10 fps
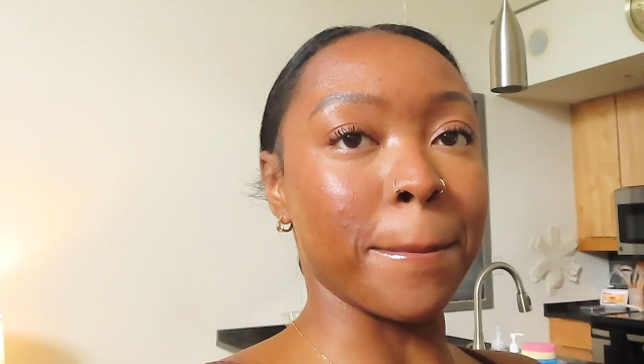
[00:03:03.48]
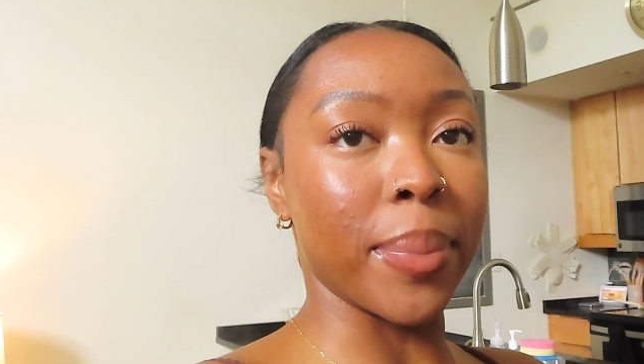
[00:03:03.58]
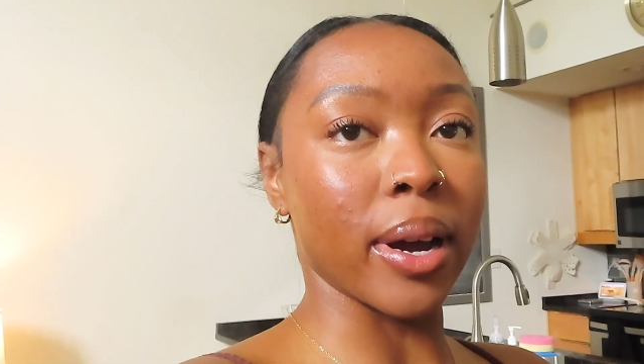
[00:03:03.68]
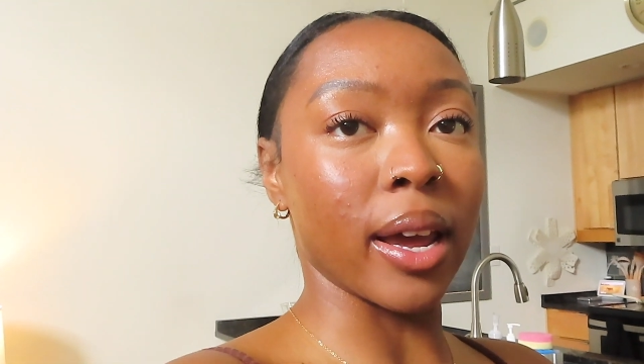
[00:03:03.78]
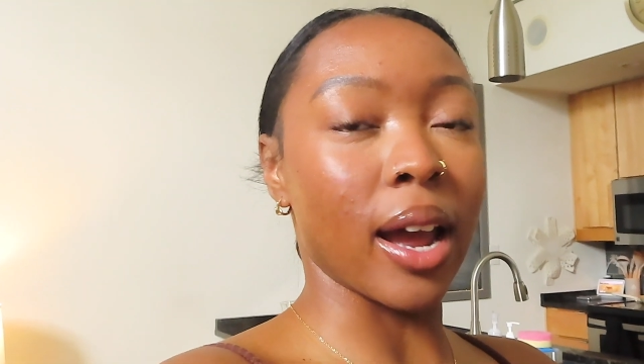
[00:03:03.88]

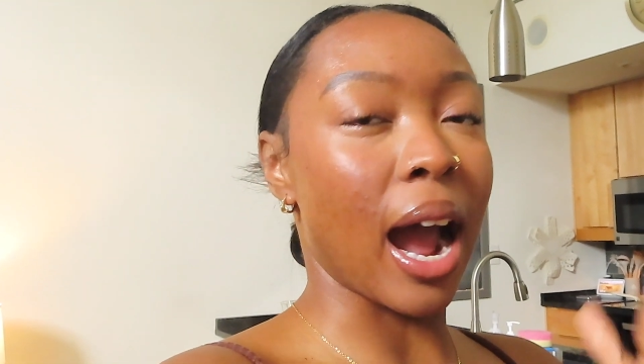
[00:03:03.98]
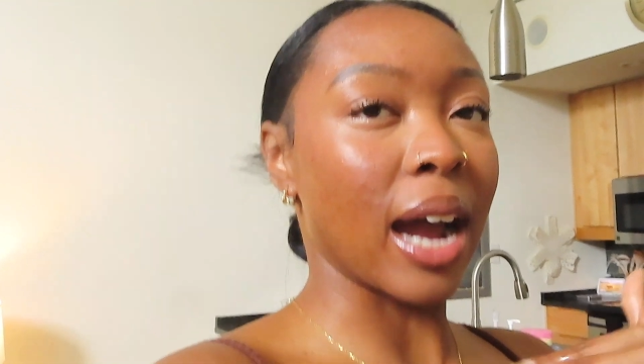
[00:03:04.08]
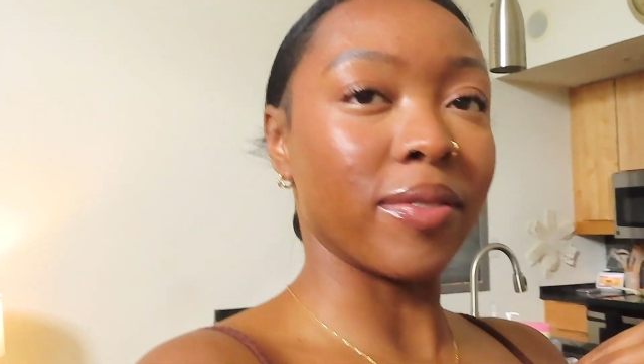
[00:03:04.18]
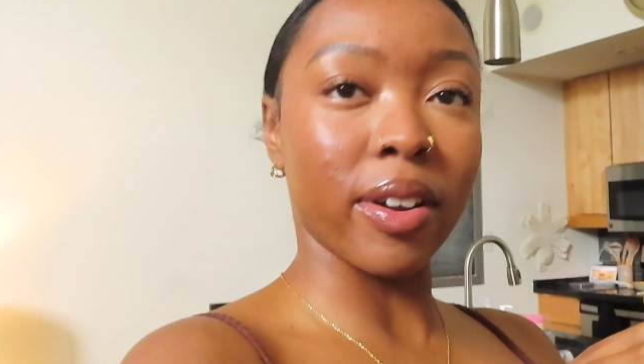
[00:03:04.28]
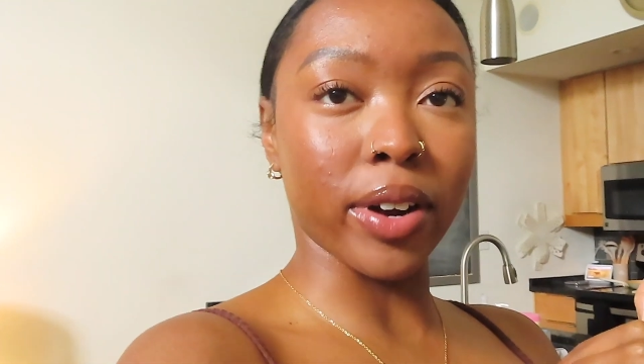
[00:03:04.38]
but
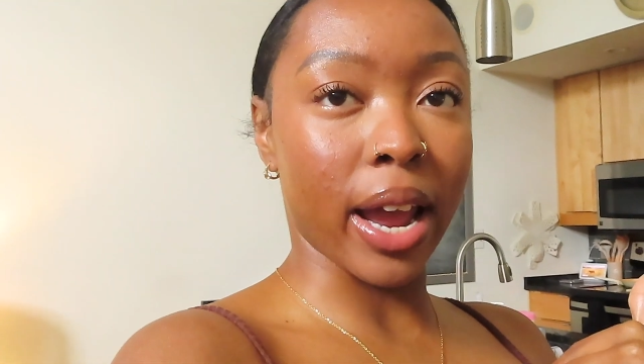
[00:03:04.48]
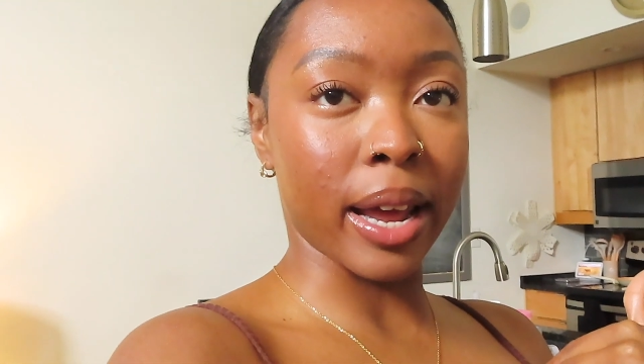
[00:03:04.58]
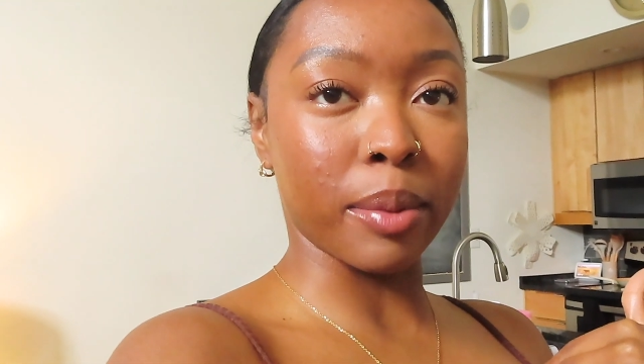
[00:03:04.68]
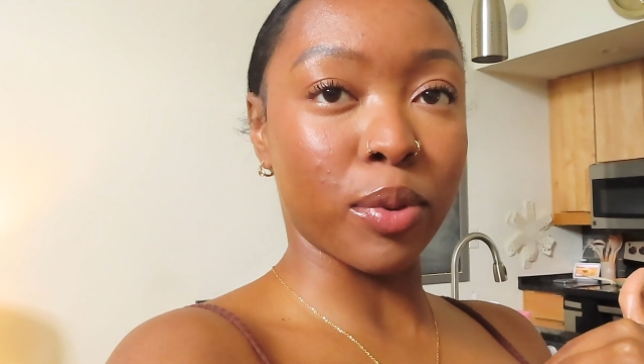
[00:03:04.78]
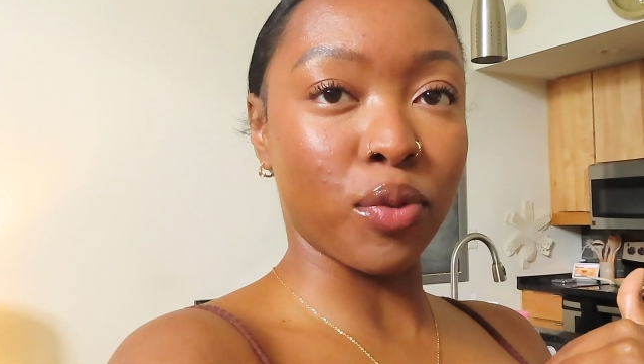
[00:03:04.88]
I've never
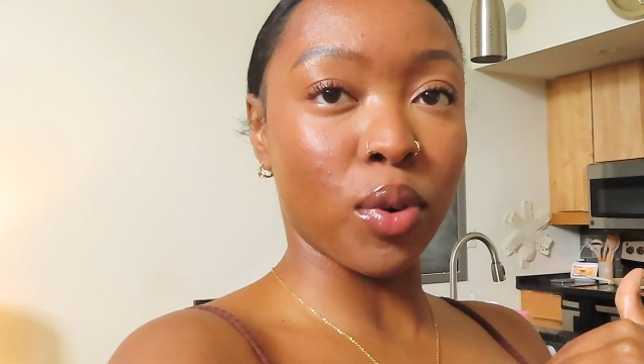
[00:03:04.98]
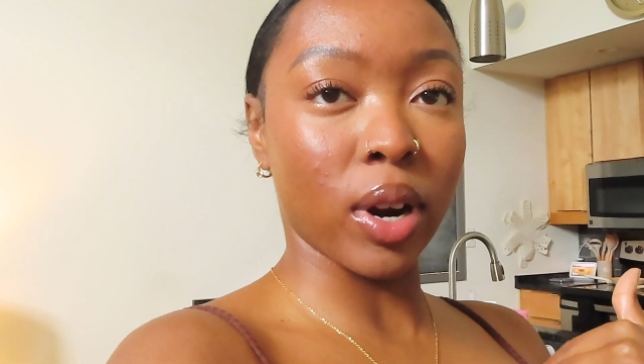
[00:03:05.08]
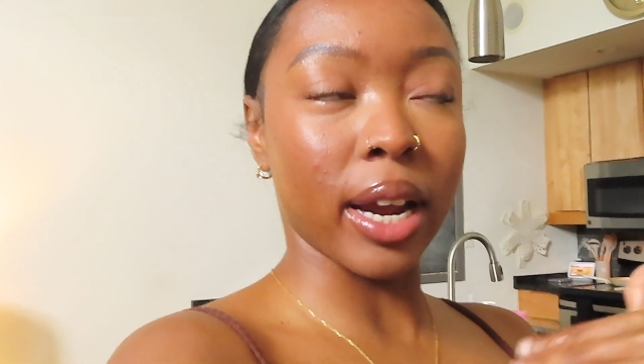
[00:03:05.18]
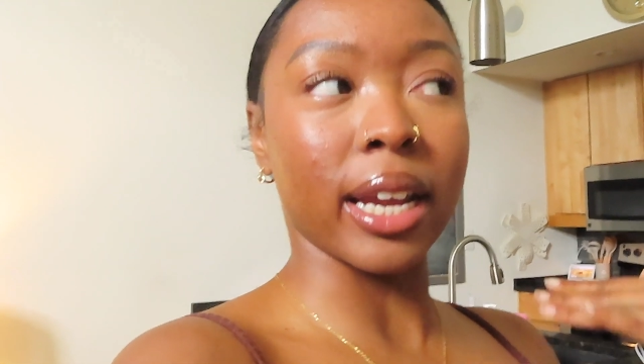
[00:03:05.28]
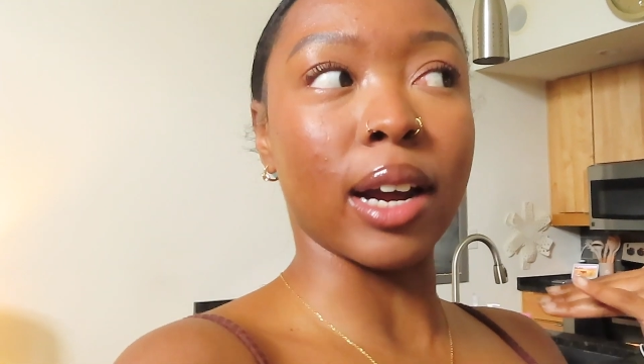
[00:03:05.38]
had it before,
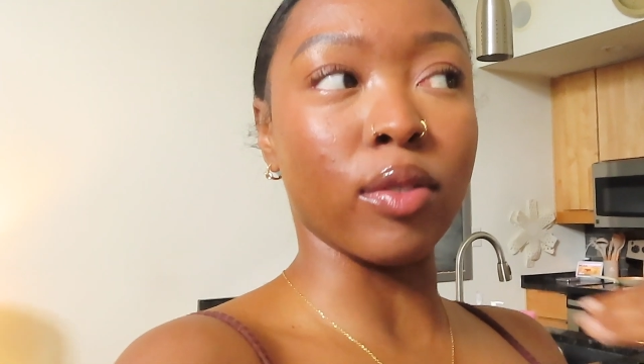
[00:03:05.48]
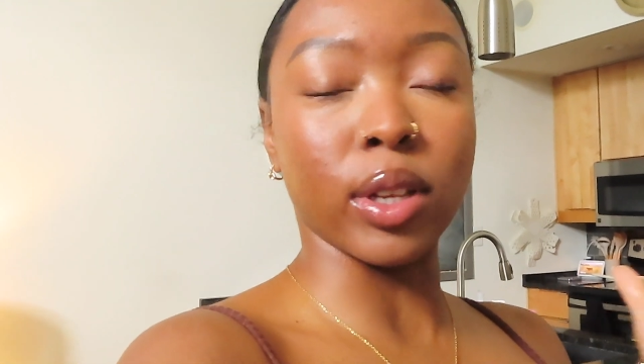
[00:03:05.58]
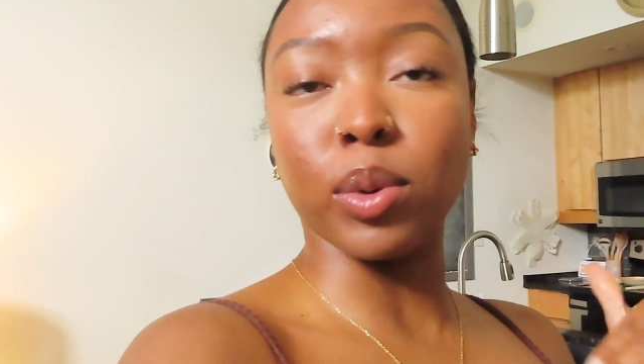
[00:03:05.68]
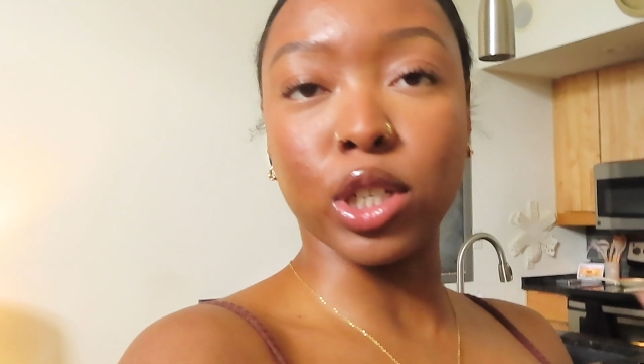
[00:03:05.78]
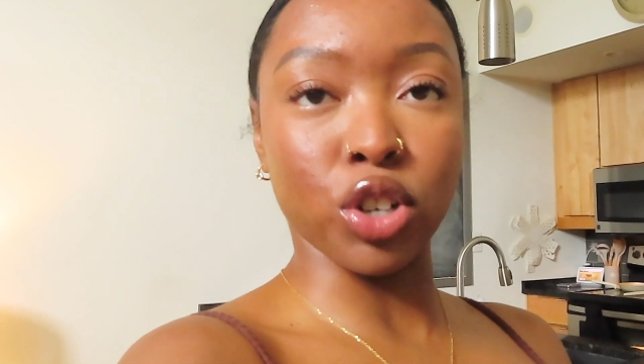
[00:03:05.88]
and I
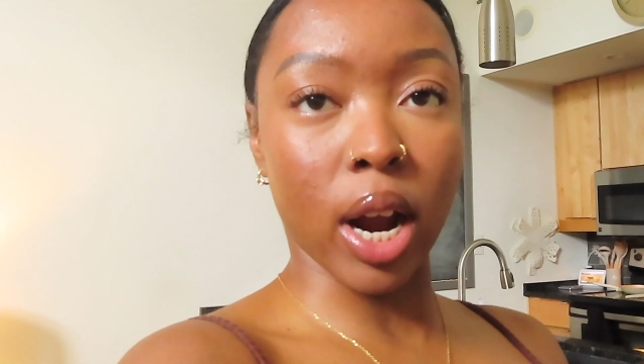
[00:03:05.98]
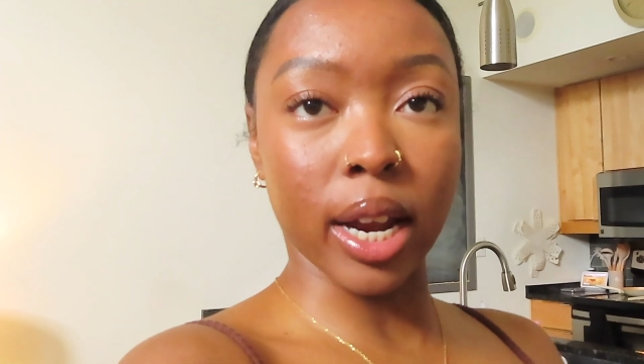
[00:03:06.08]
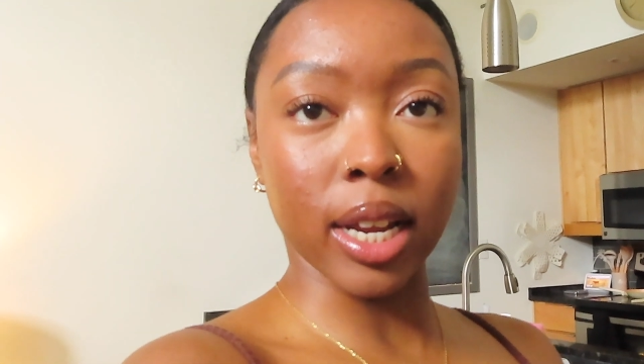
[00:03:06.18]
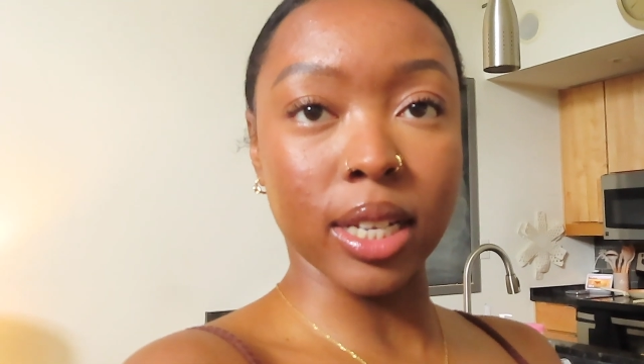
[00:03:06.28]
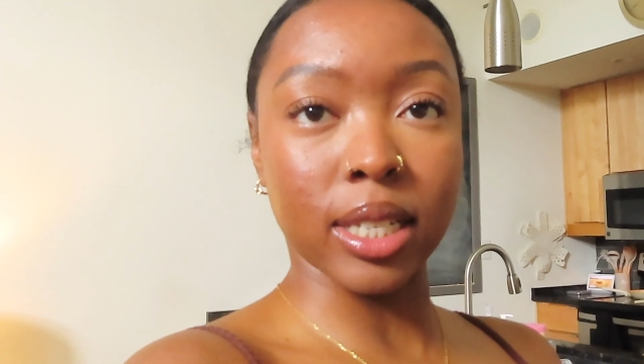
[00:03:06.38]
really want to try it.